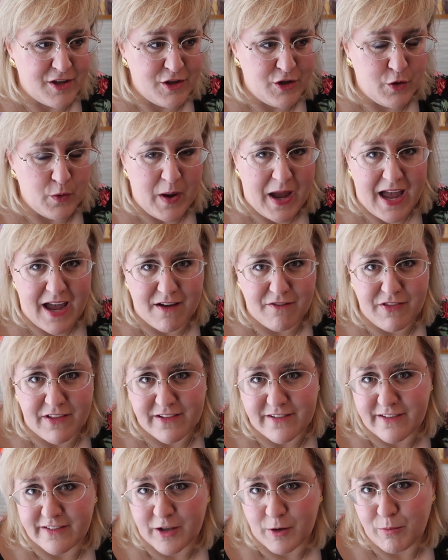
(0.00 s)
you have
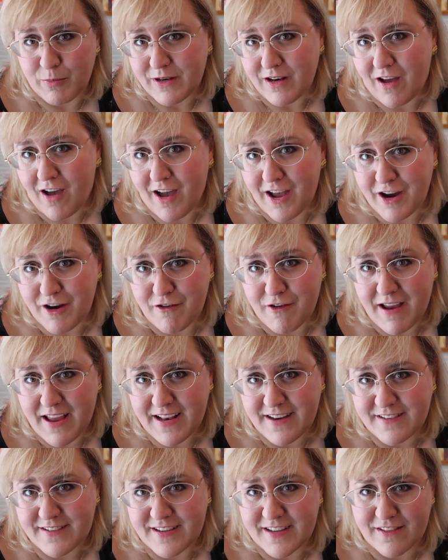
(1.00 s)
that's a little bit higher
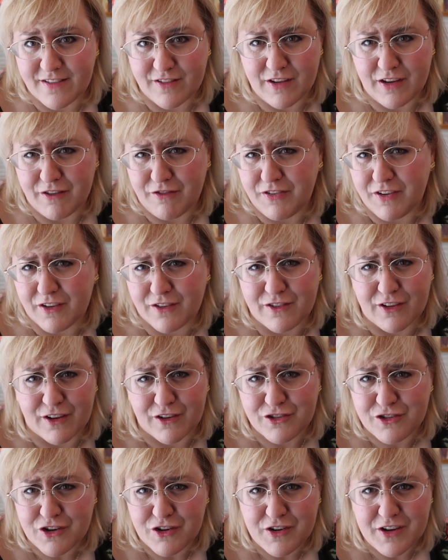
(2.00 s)
end, it feels
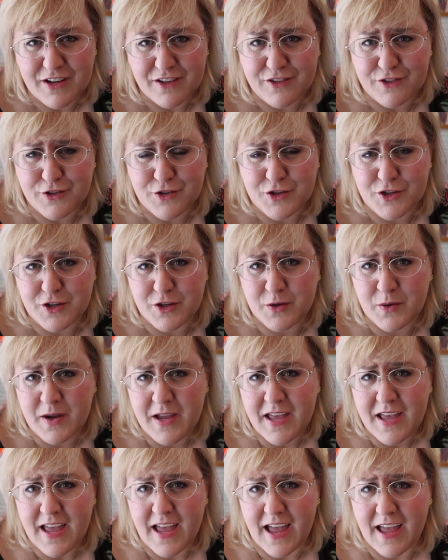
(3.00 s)
luxurious to you,
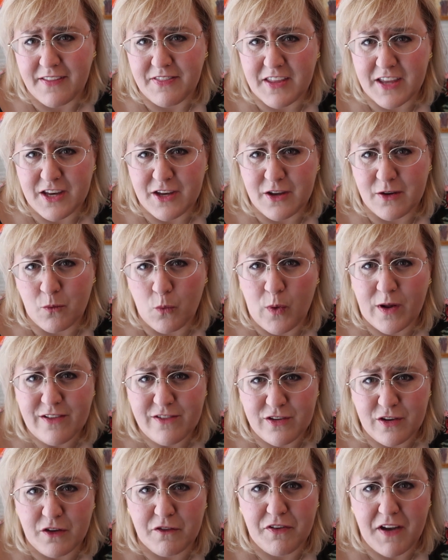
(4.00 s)
and that
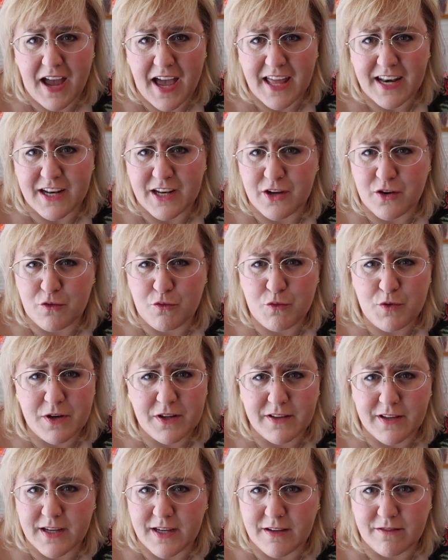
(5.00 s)
once you've had it, you
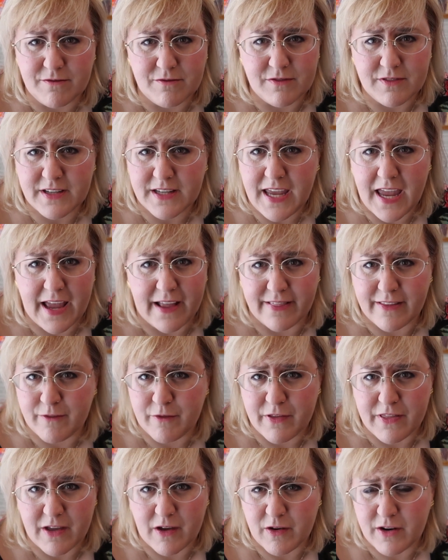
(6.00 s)
really can't live
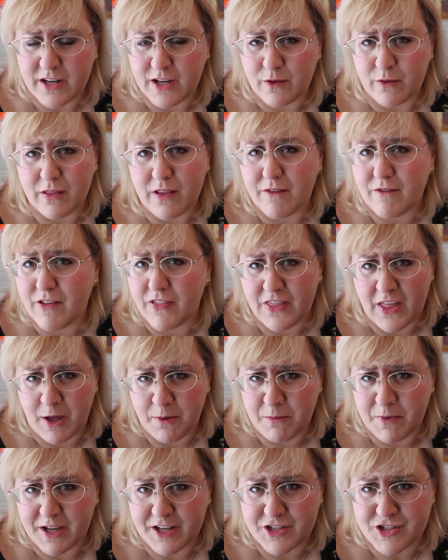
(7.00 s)
without it, you love it
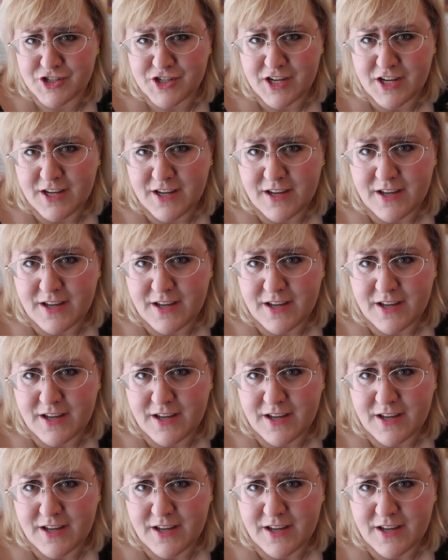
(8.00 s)
that much.